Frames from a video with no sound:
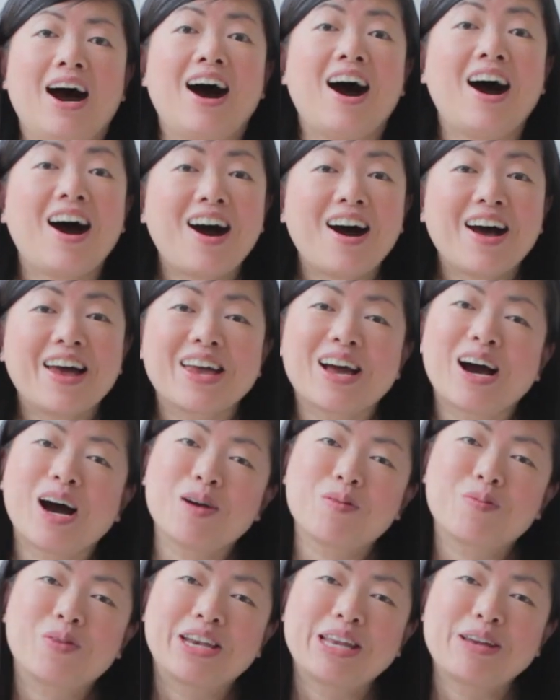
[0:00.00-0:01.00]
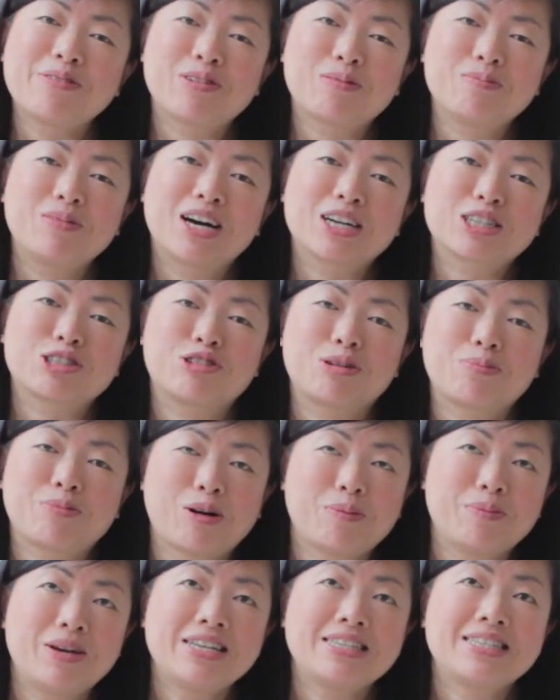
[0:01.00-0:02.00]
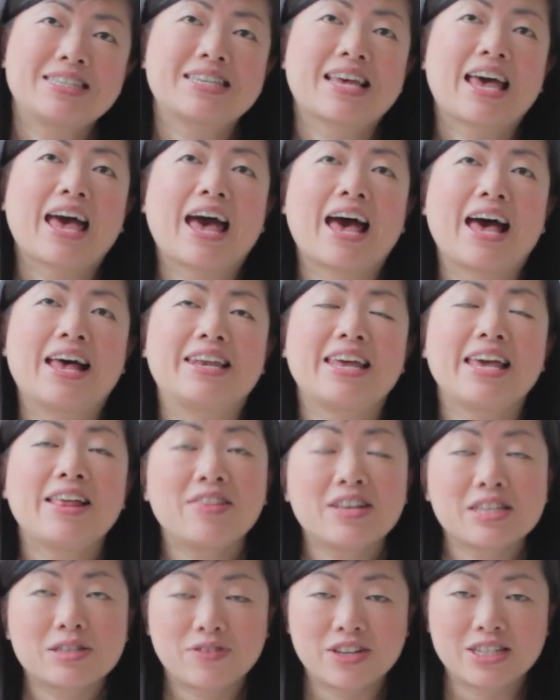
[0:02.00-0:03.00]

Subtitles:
Hi, I'm Winnie from Luxury Promise, and in this